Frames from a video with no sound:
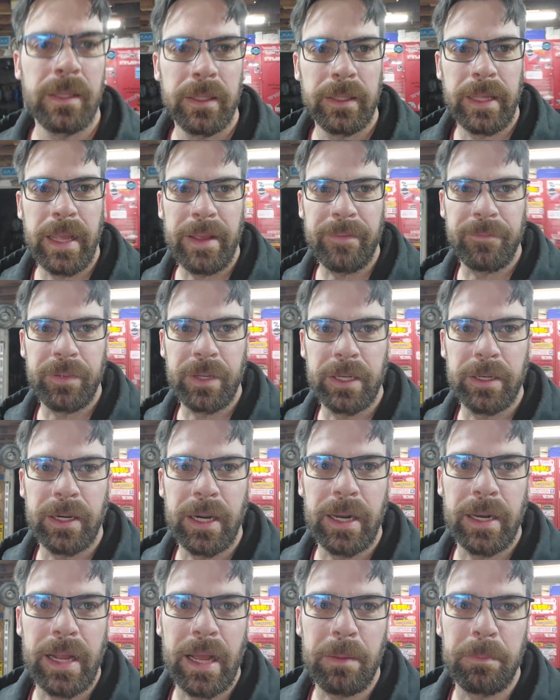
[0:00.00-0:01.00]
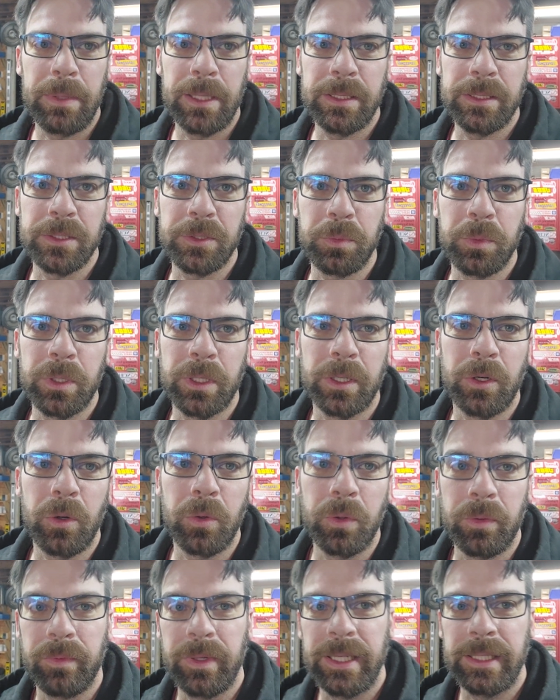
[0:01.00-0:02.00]
Can't figure out how buttons work
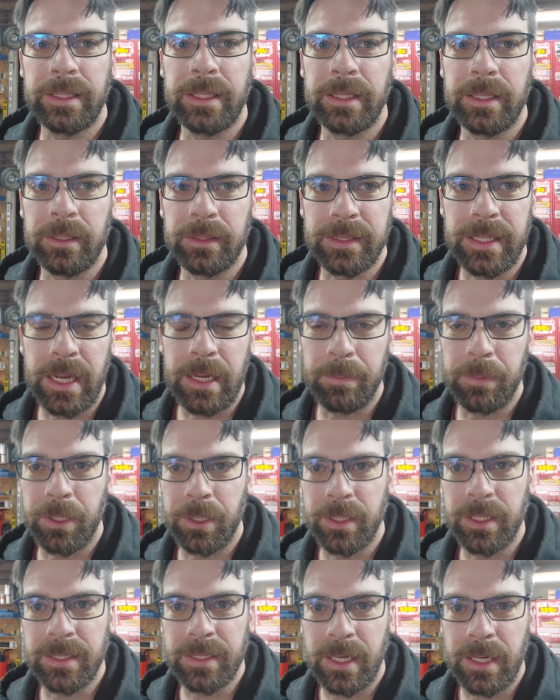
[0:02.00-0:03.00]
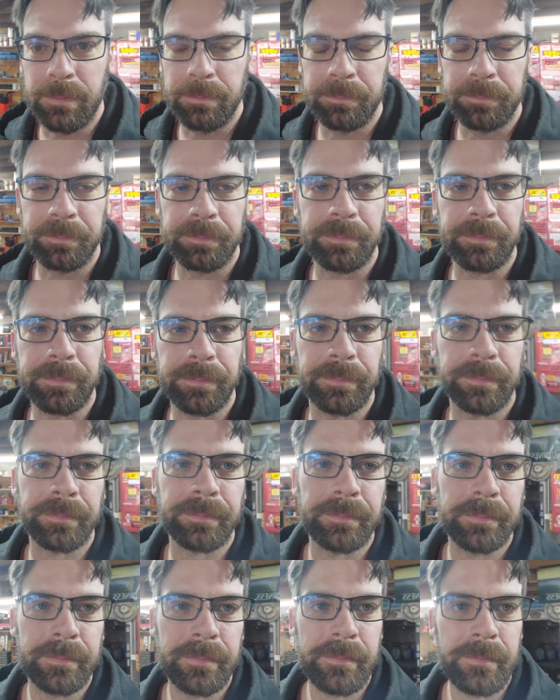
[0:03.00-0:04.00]
or read the little timer on the top.
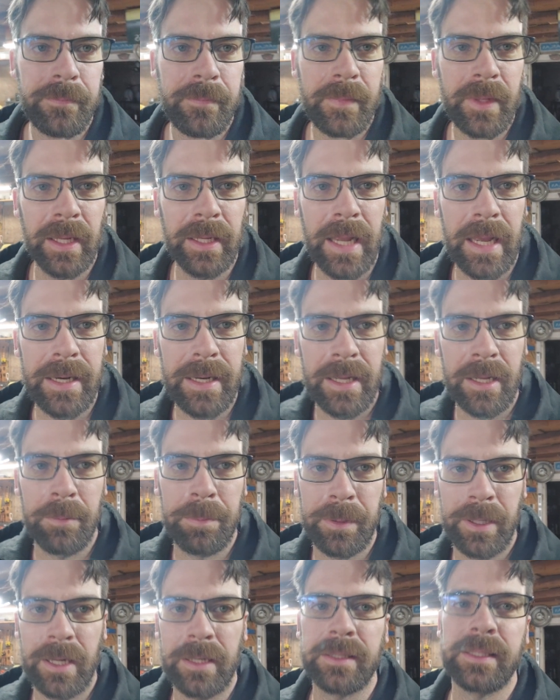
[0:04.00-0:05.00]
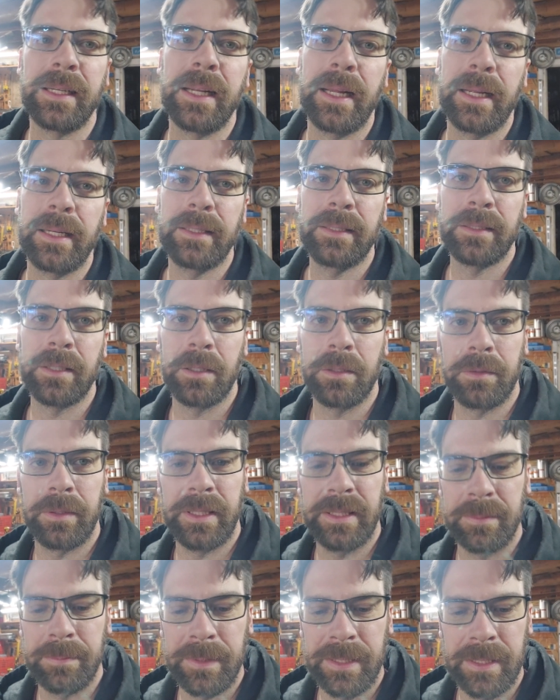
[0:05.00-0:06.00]
I got to help her out today, so
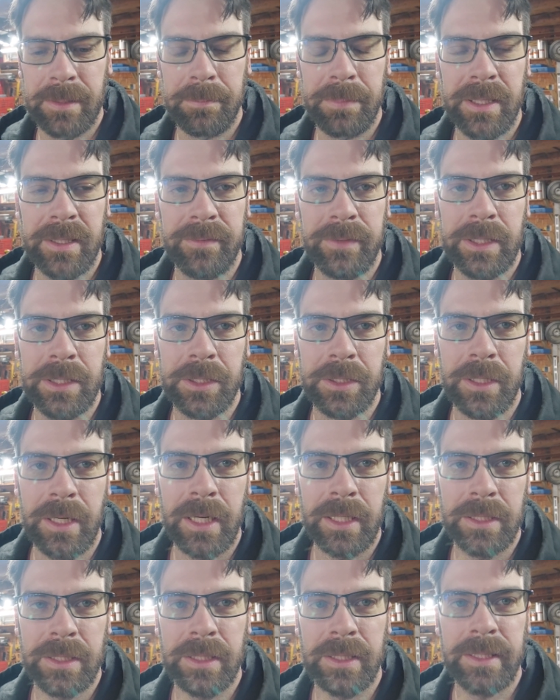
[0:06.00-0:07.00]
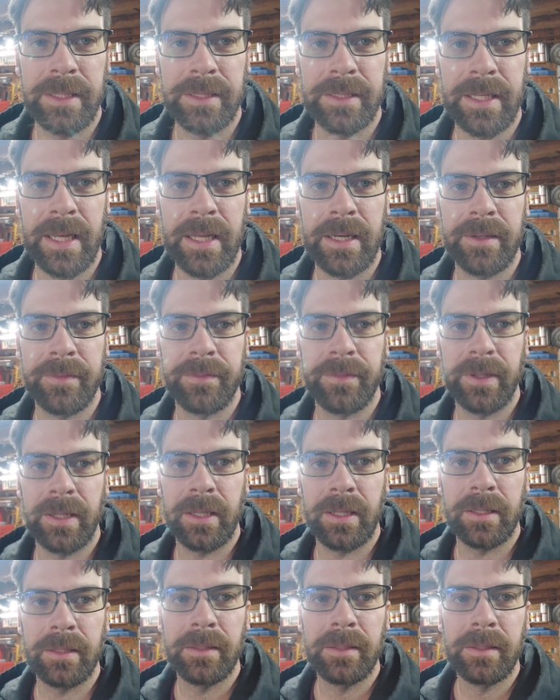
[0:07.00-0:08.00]
he's being a bit of a distraction. He's kind of
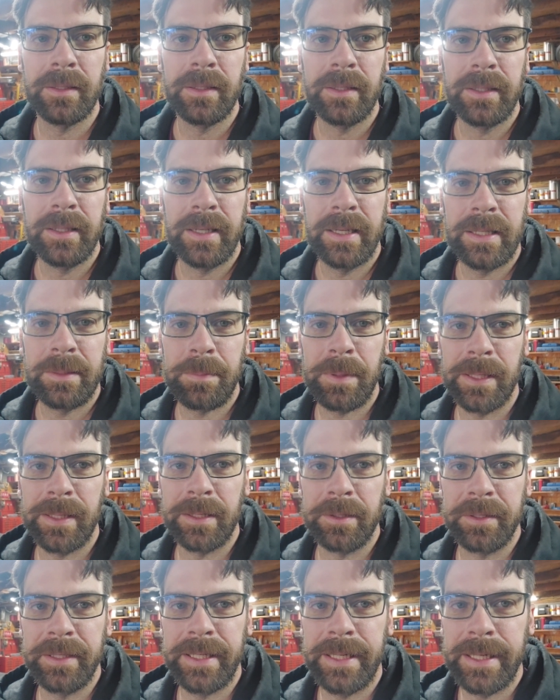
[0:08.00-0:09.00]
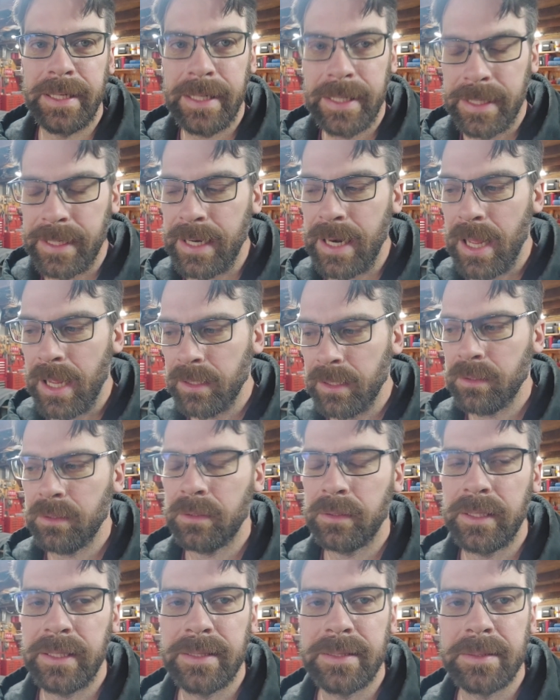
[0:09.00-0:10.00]
being a little needy today.
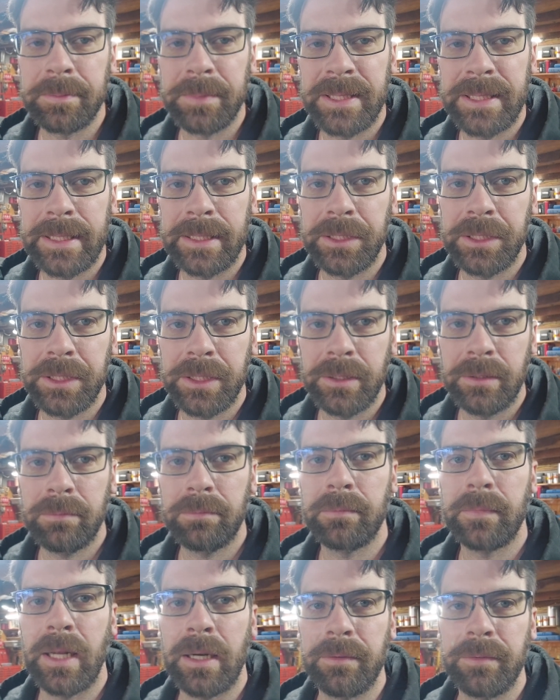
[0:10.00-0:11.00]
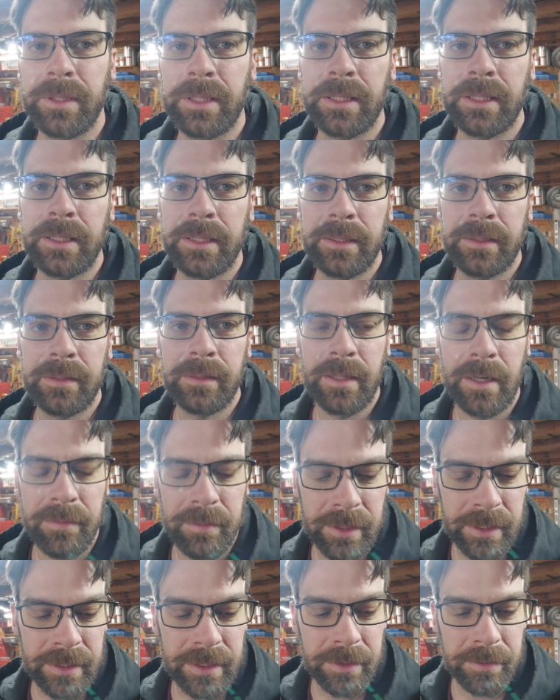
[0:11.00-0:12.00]
Needs some attention. Not really
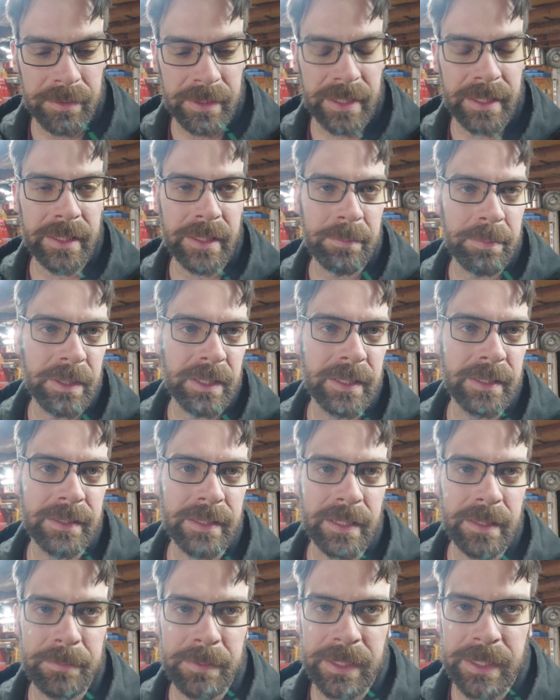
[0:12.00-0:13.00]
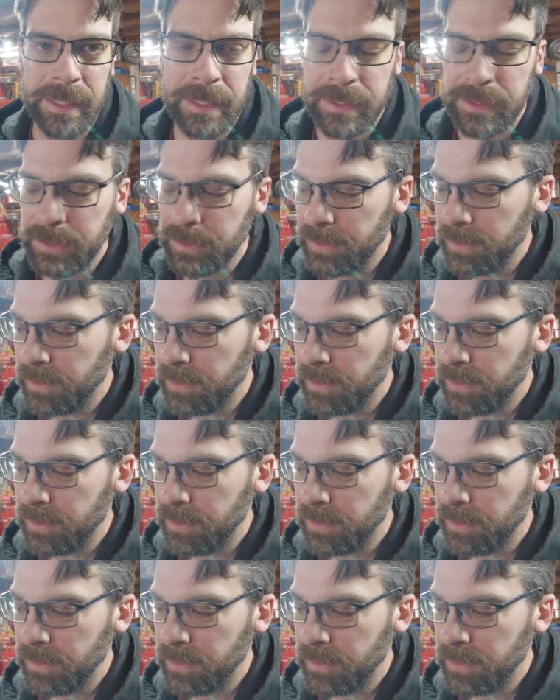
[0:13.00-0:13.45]
doing the independent time today.